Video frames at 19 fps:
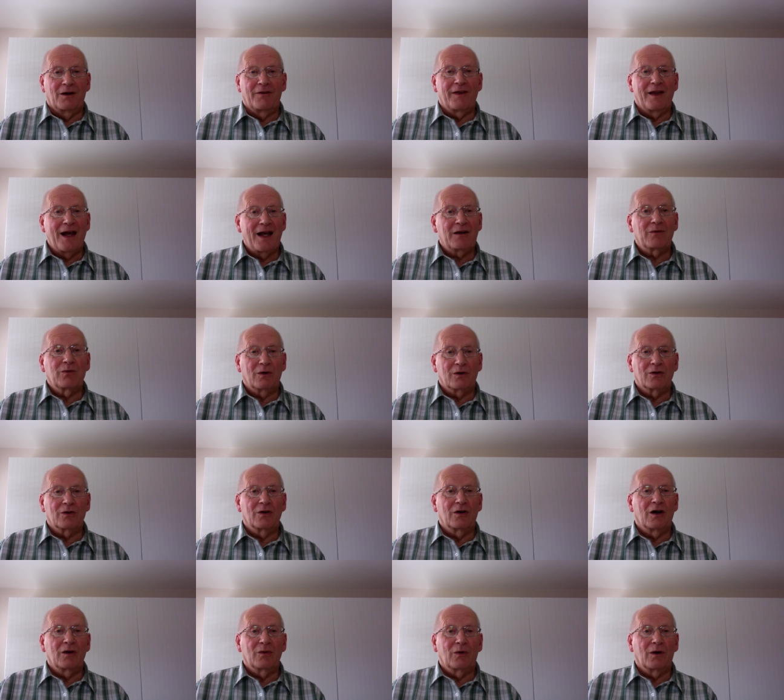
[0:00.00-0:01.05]
that's what
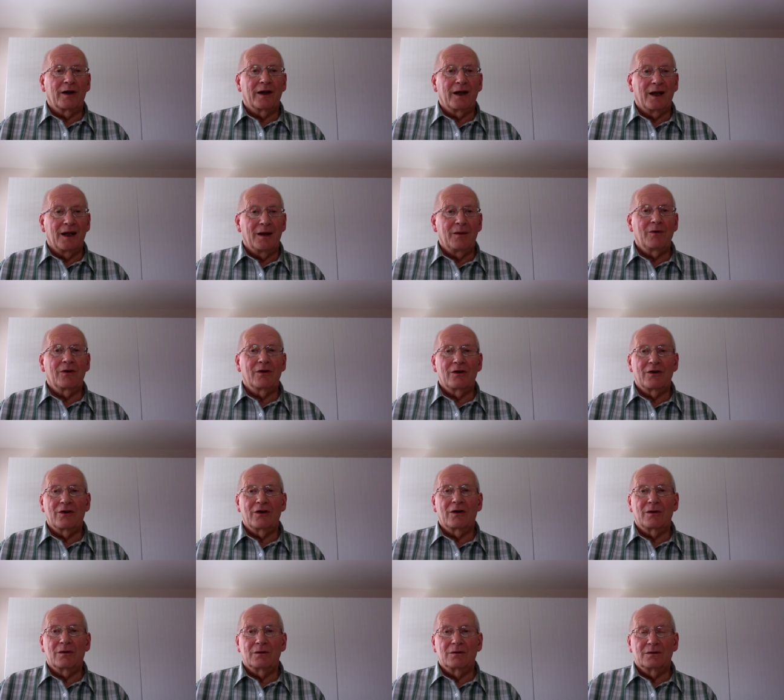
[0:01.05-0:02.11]
God wanted him to do.